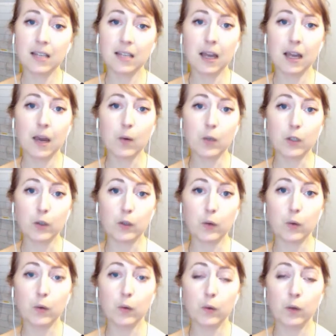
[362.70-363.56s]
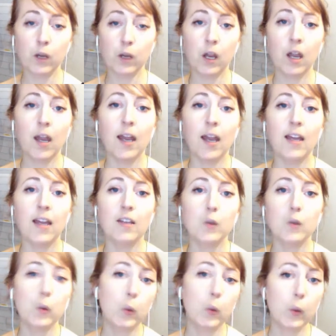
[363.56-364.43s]
thing I would do
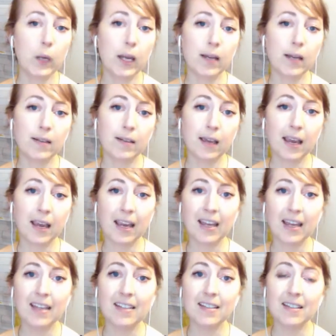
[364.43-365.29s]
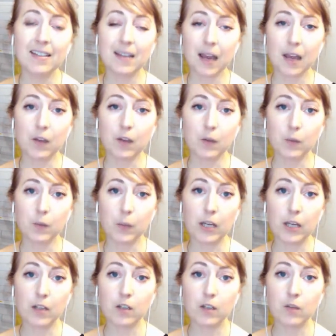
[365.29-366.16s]
is to create a styles
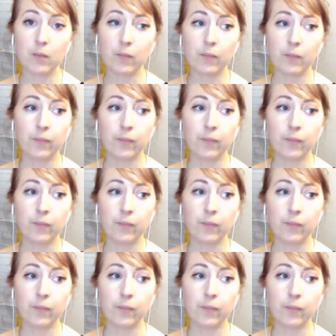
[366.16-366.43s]
page.